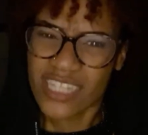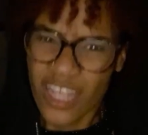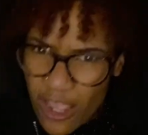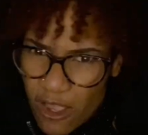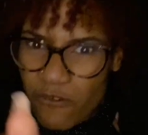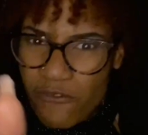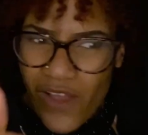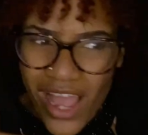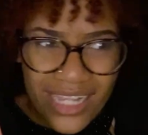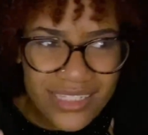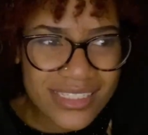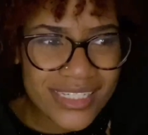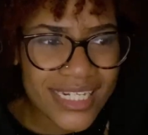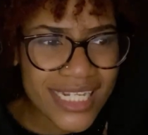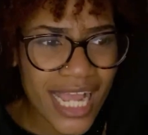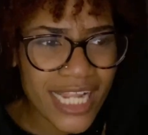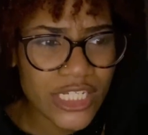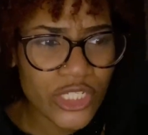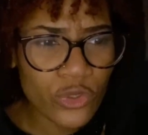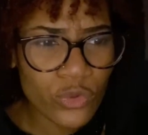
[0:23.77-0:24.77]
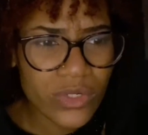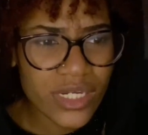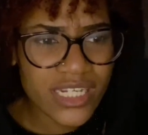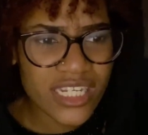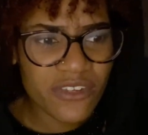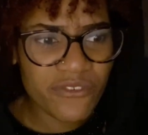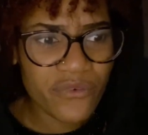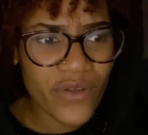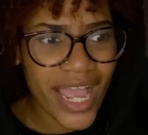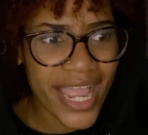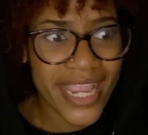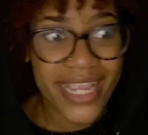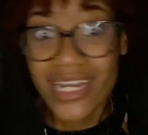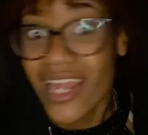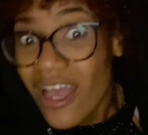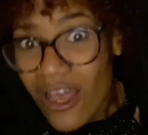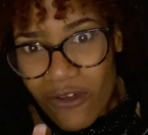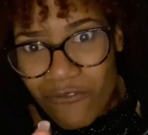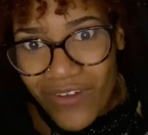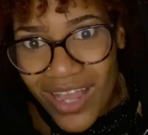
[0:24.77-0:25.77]
faster than you could define,
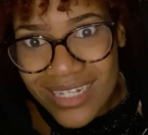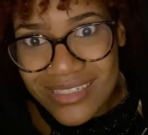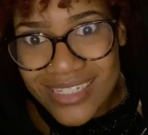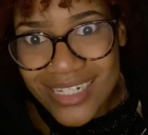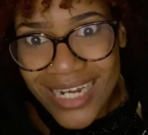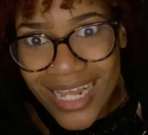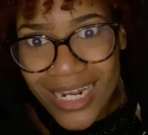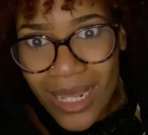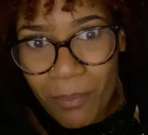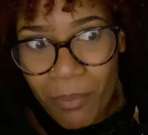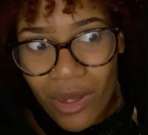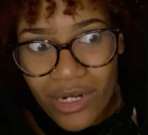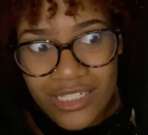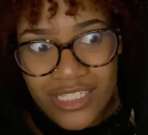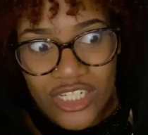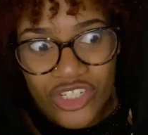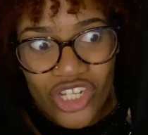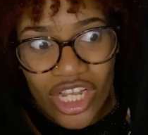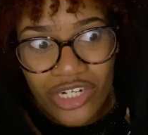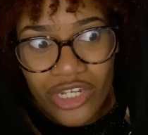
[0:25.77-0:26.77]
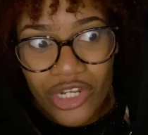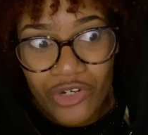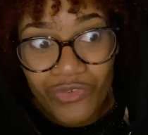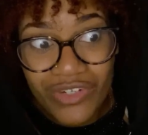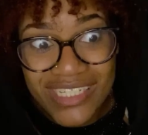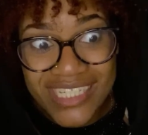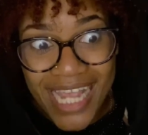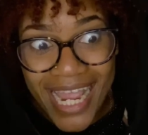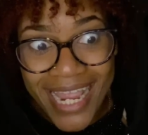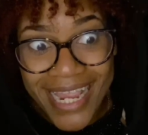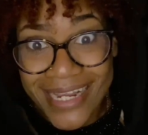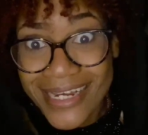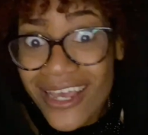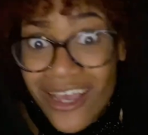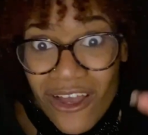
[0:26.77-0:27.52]
faster than a politician could resign,